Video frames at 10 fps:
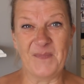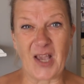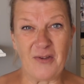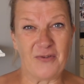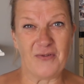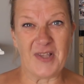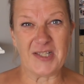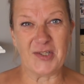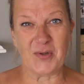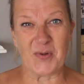go through
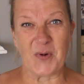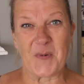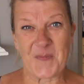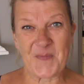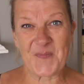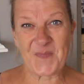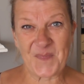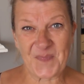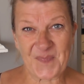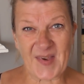this door
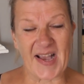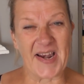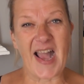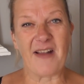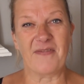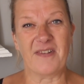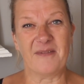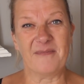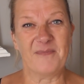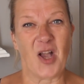and have
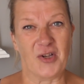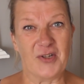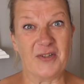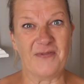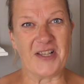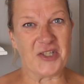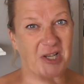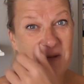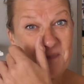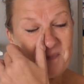a good
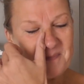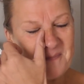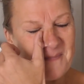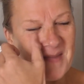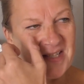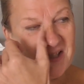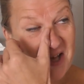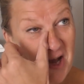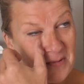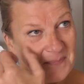adventure.
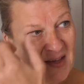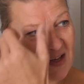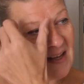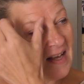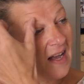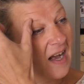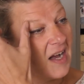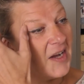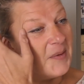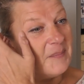So,
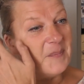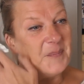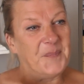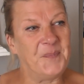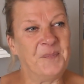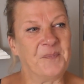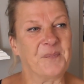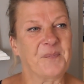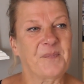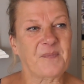
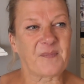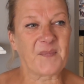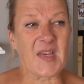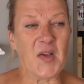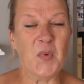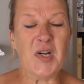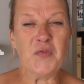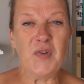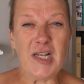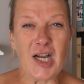worked
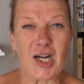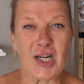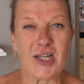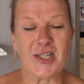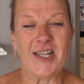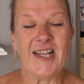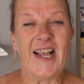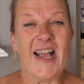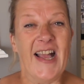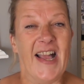really hard.
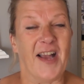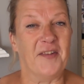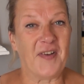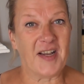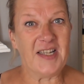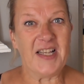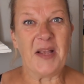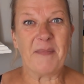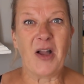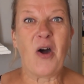And
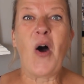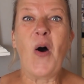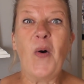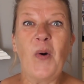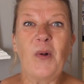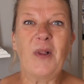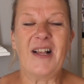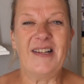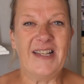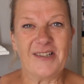finally, my
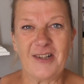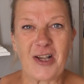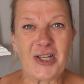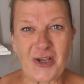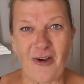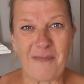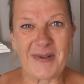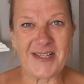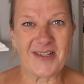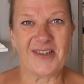whole little
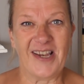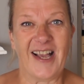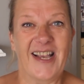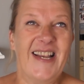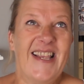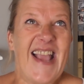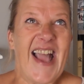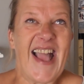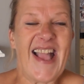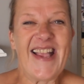shop is online.
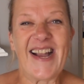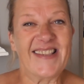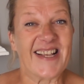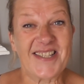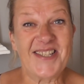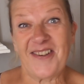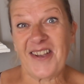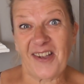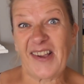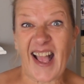Yay! And that's
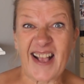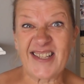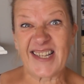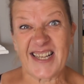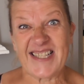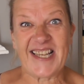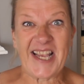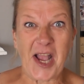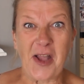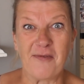doing okay. It's kind of
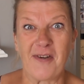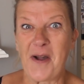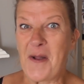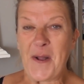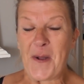ticking over.